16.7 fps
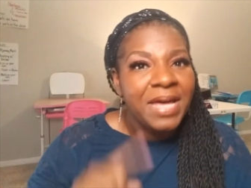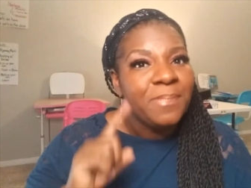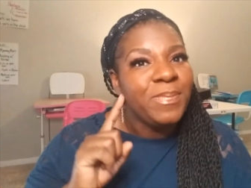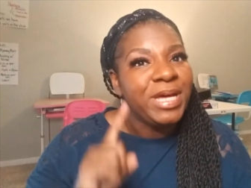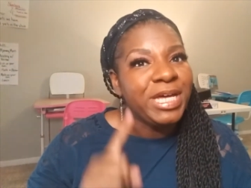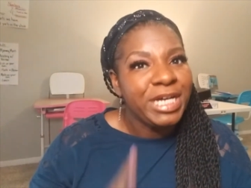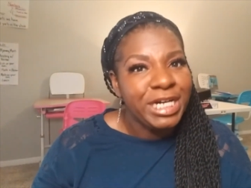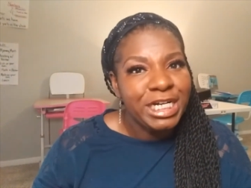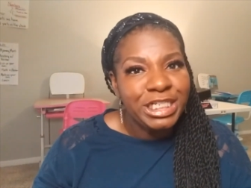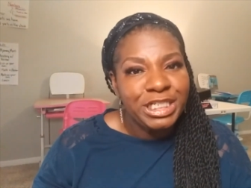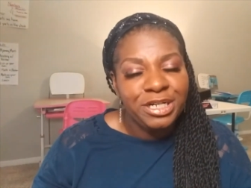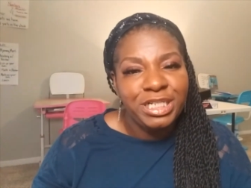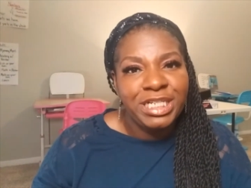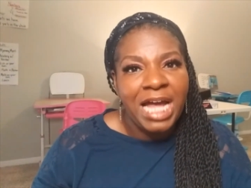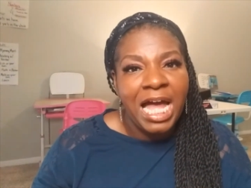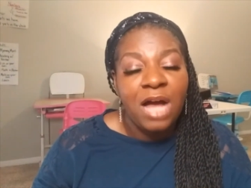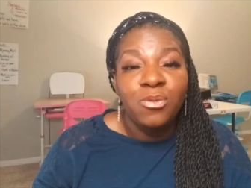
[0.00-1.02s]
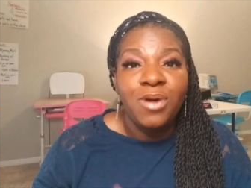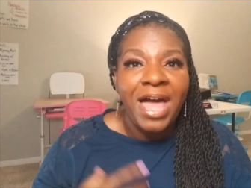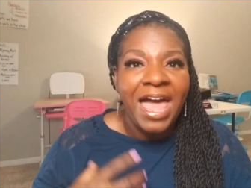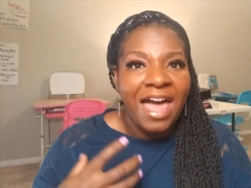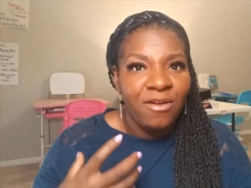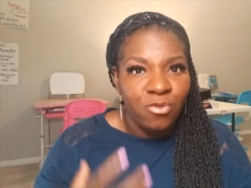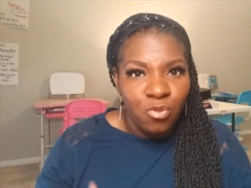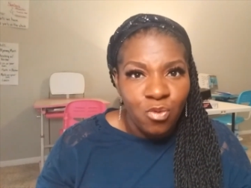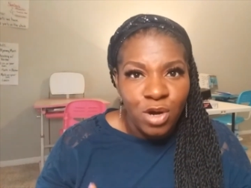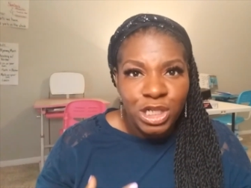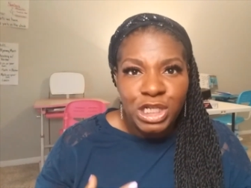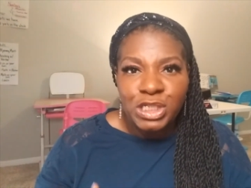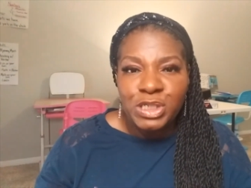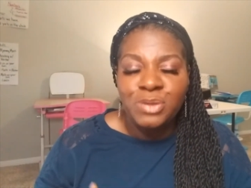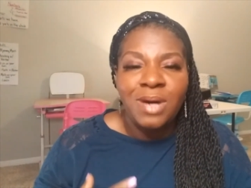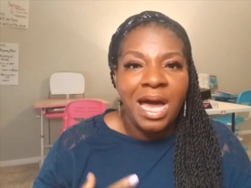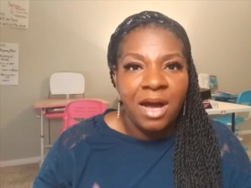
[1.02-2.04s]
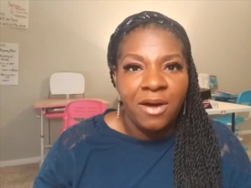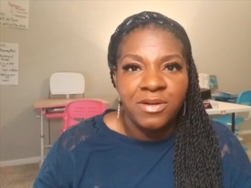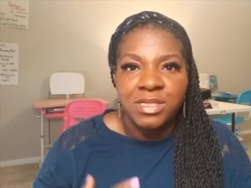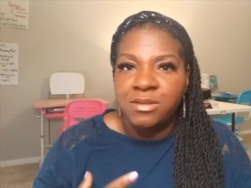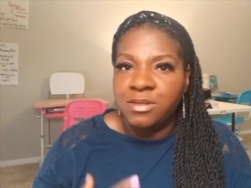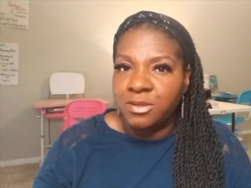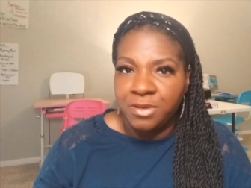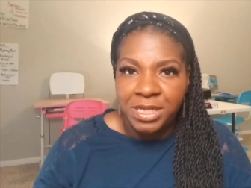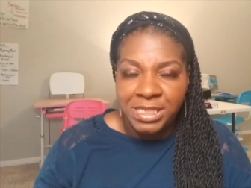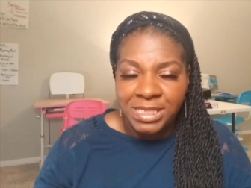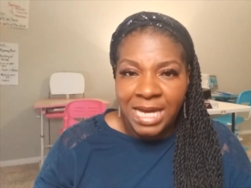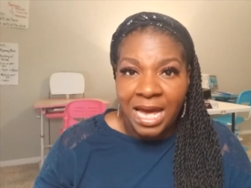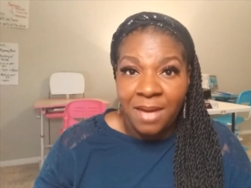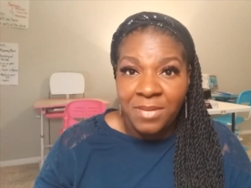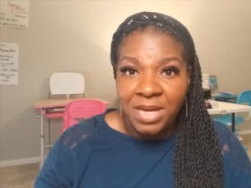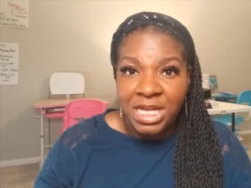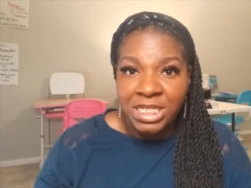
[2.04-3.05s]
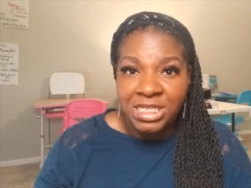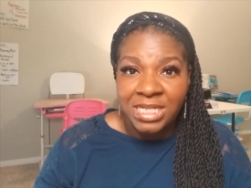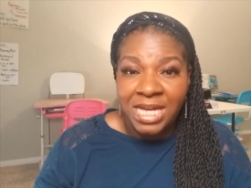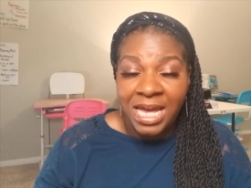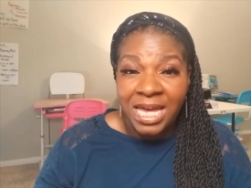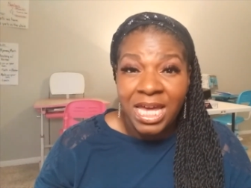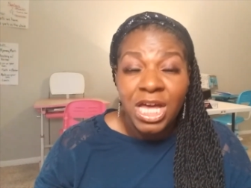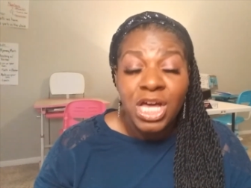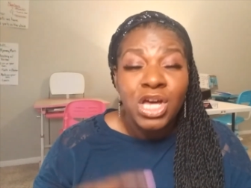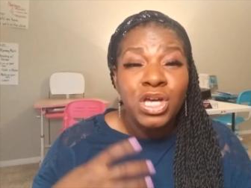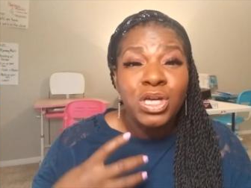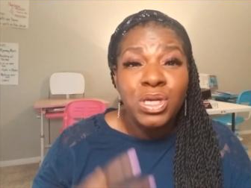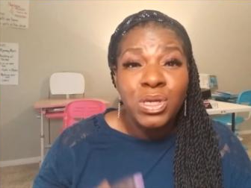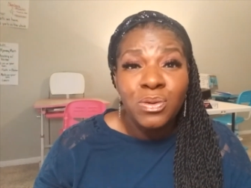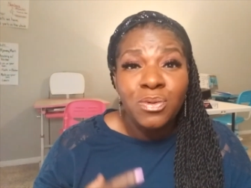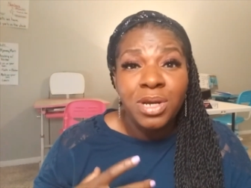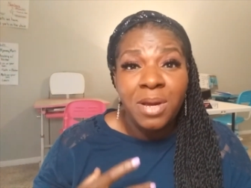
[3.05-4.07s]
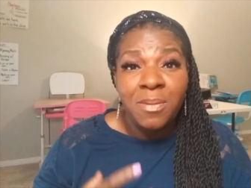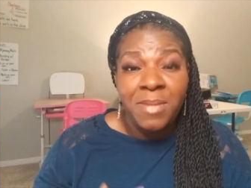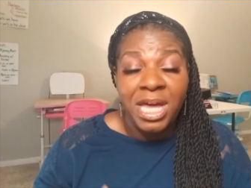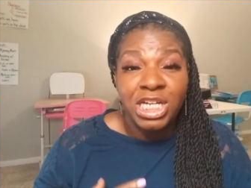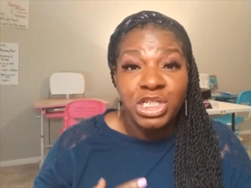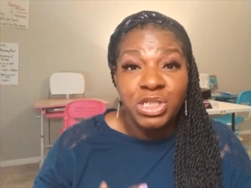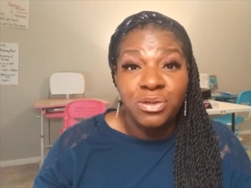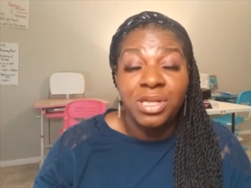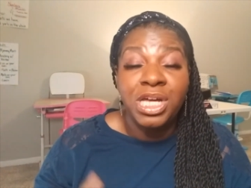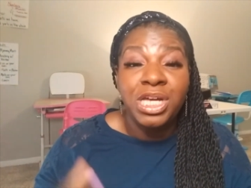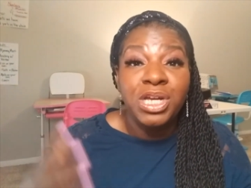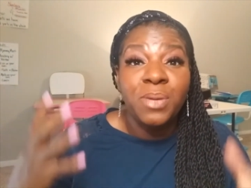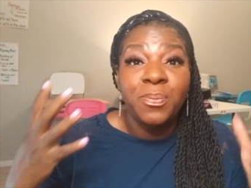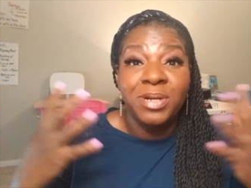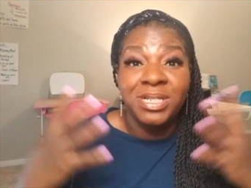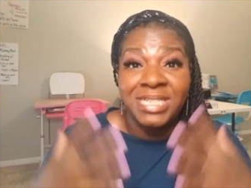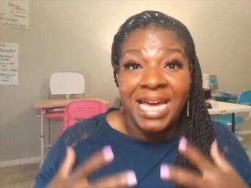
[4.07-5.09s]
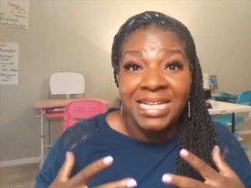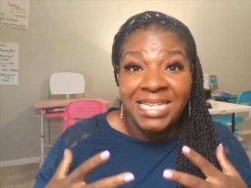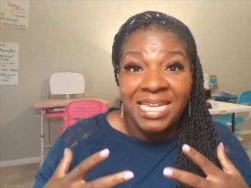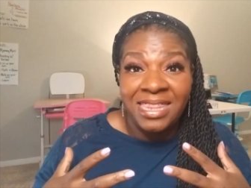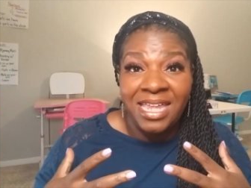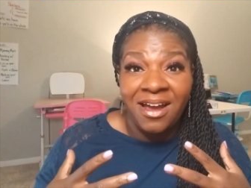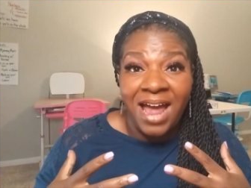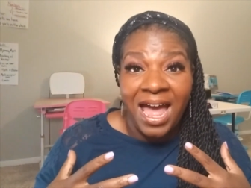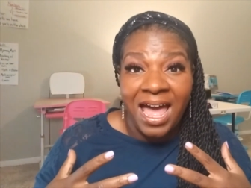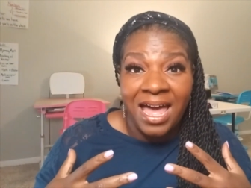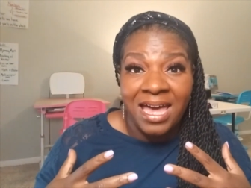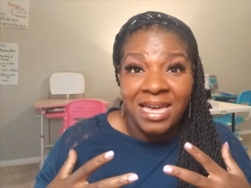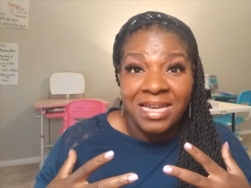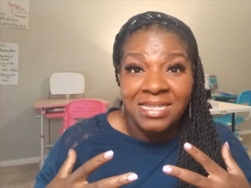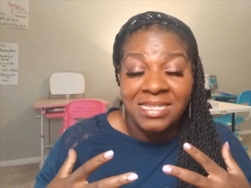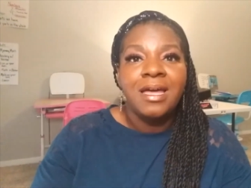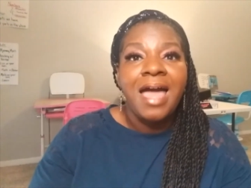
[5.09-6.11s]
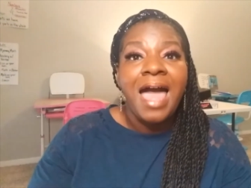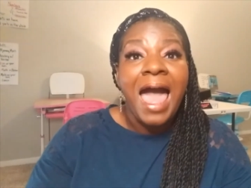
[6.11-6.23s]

because your child will have 1 to 2 hours of screen time each day, you want to make sure that you're protecting their eyes.